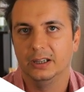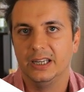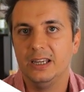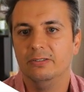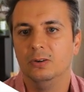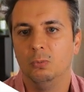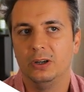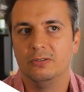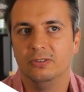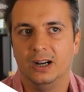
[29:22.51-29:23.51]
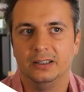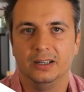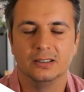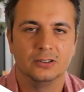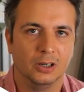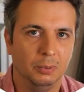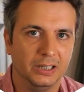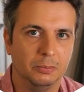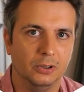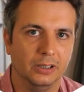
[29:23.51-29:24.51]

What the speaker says: Even when you find that it's not applicable,